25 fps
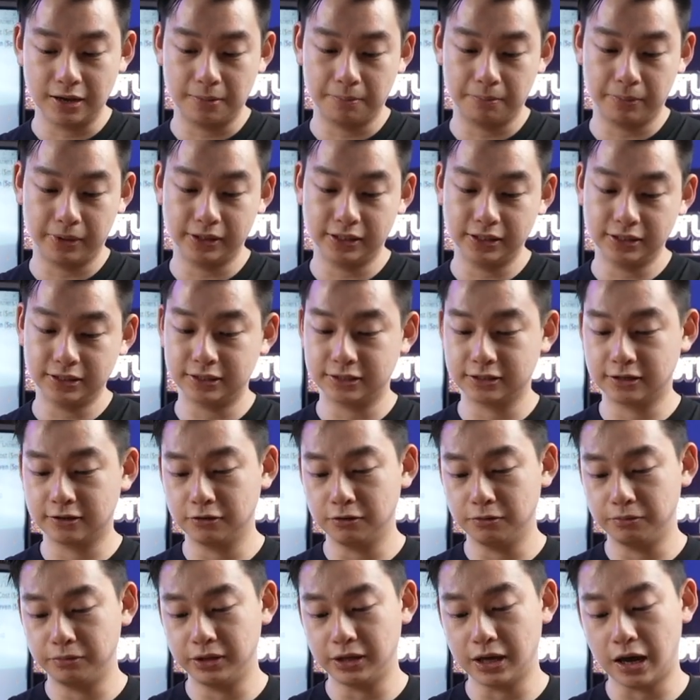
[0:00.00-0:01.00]
but this is going to
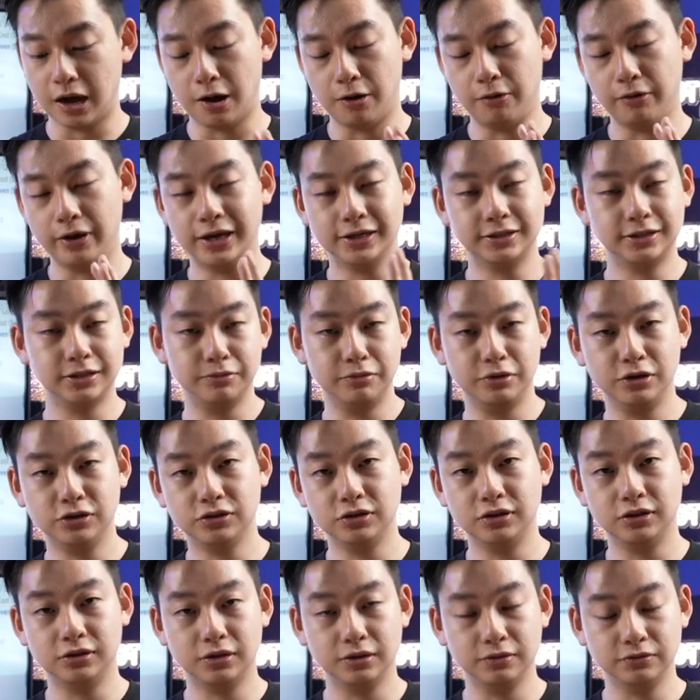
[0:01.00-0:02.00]
be our
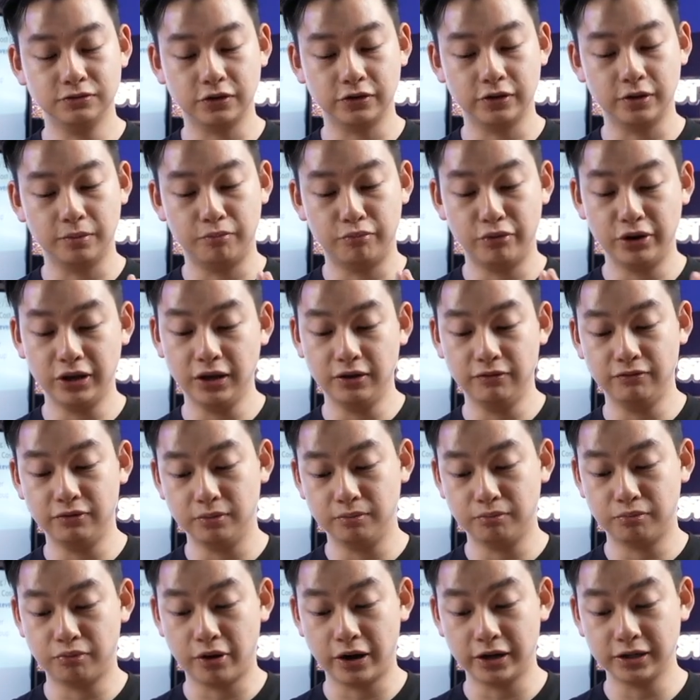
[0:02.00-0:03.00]
estimation in terms of the break-even
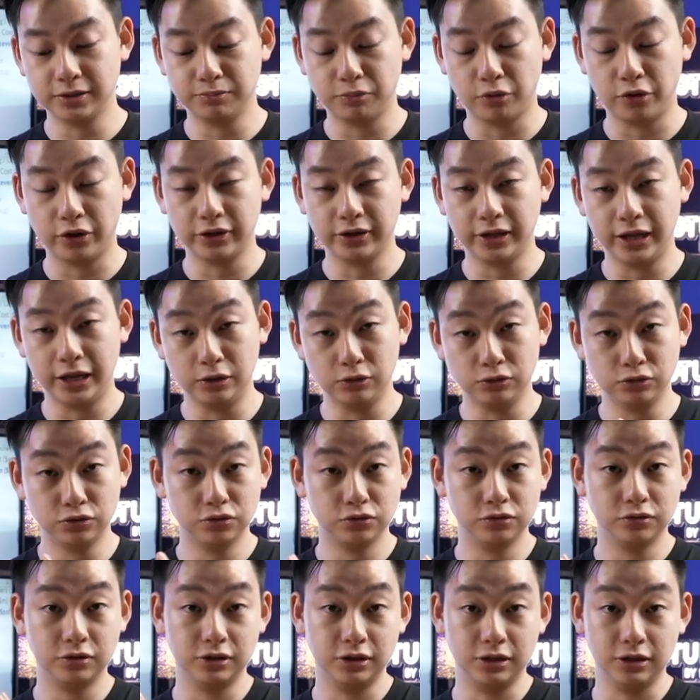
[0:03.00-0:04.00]
price point and
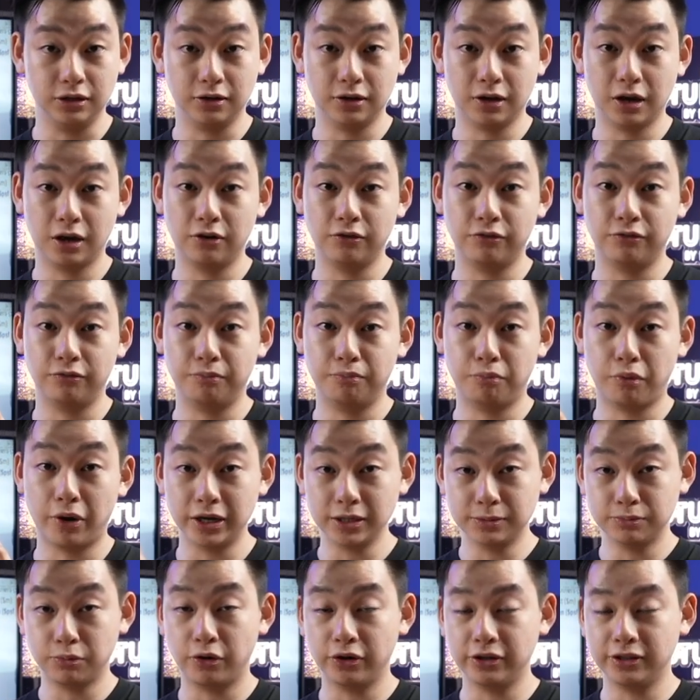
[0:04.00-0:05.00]
also the kind of price
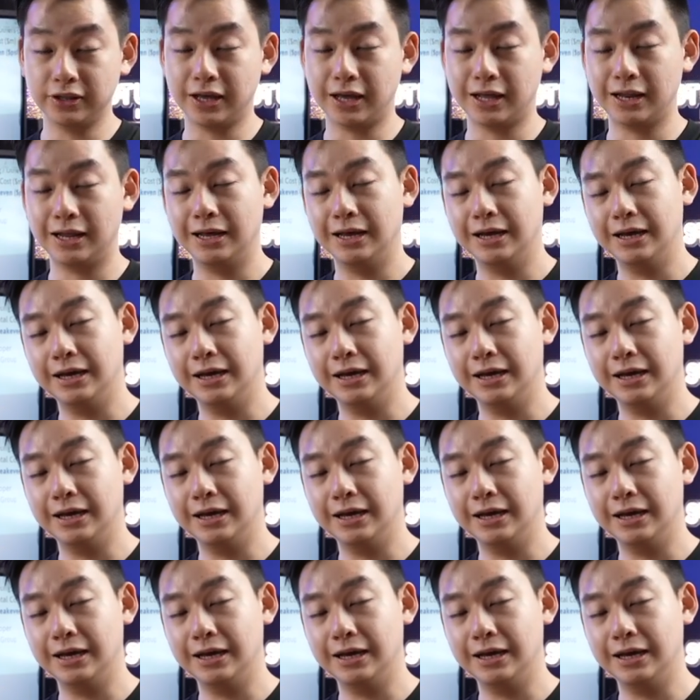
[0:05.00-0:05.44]
point that